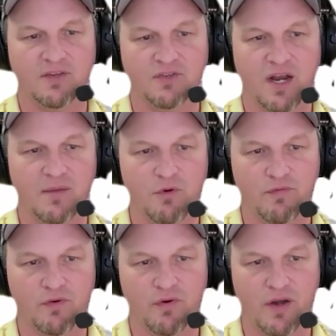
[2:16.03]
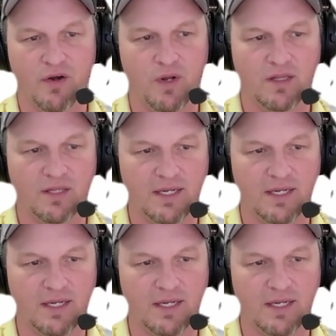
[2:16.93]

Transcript: I'll try to move through here quickly.